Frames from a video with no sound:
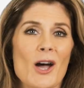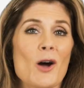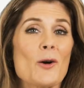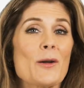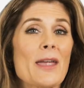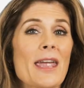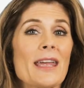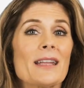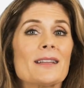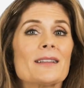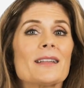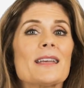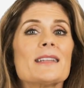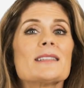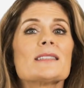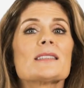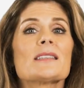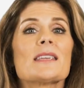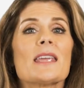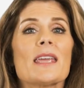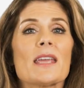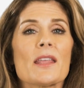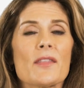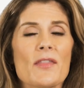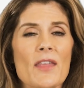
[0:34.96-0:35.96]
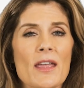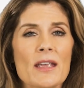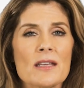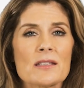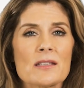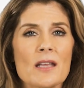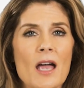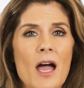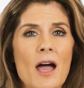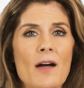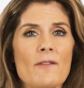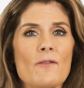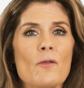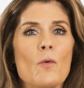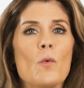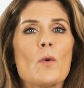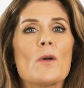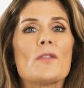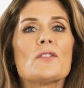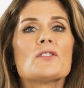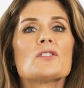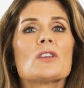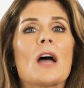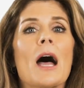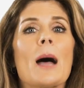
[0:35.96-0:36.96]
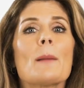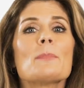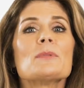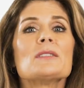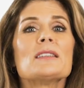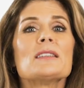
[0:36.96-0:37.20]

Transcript: Okay, let's kick things off with top